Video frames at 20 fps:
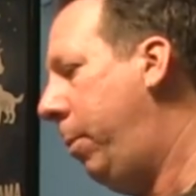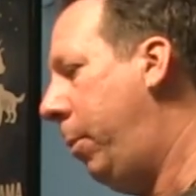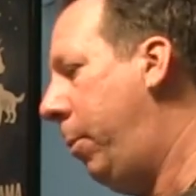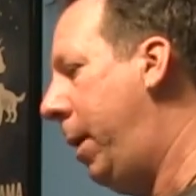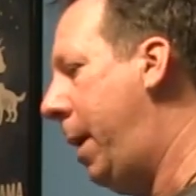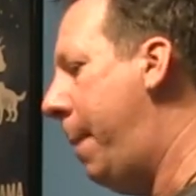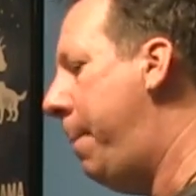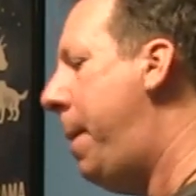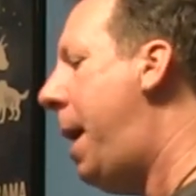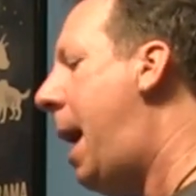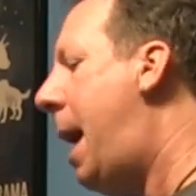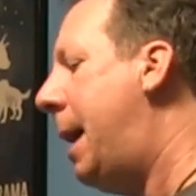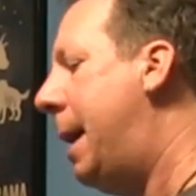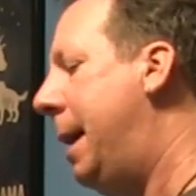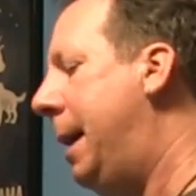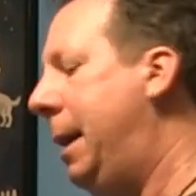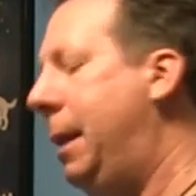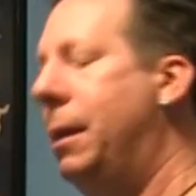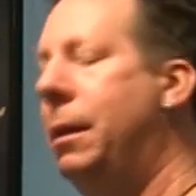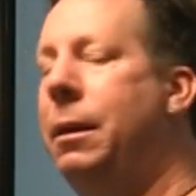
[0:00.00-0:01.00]
when I
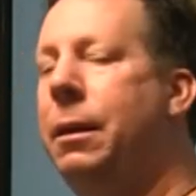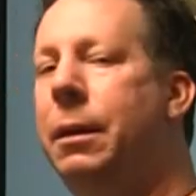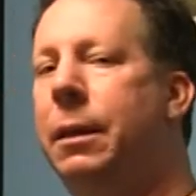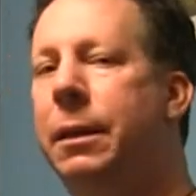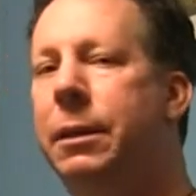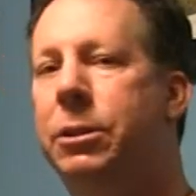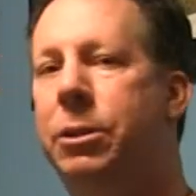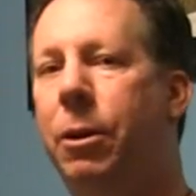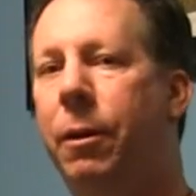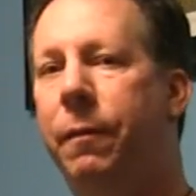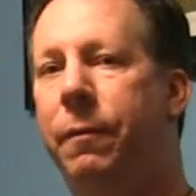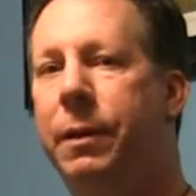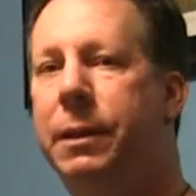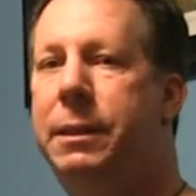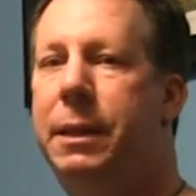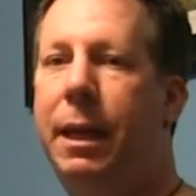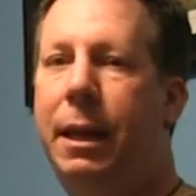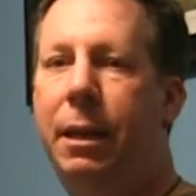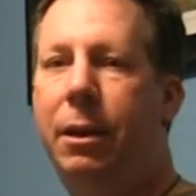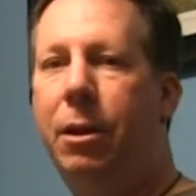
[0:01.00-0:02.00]
pack it. so if
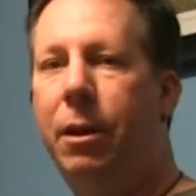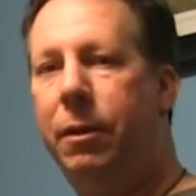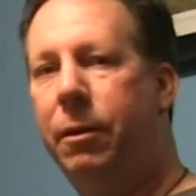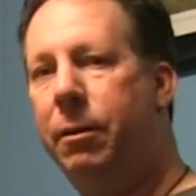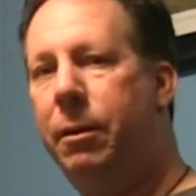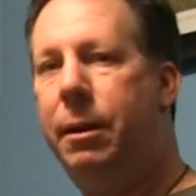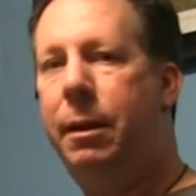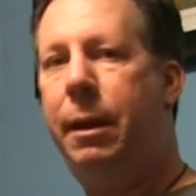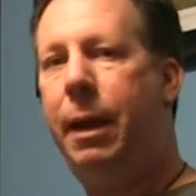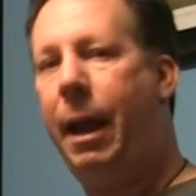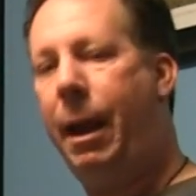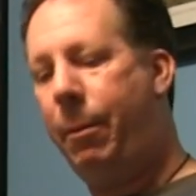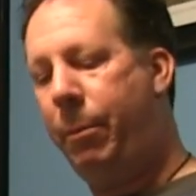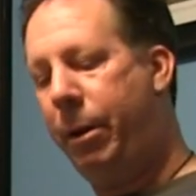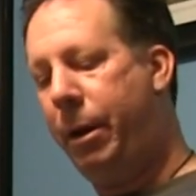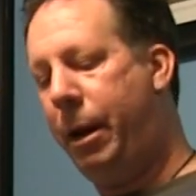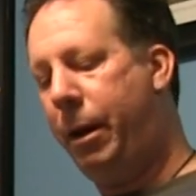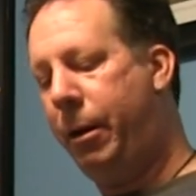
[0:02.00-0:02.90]
it's hitting other camera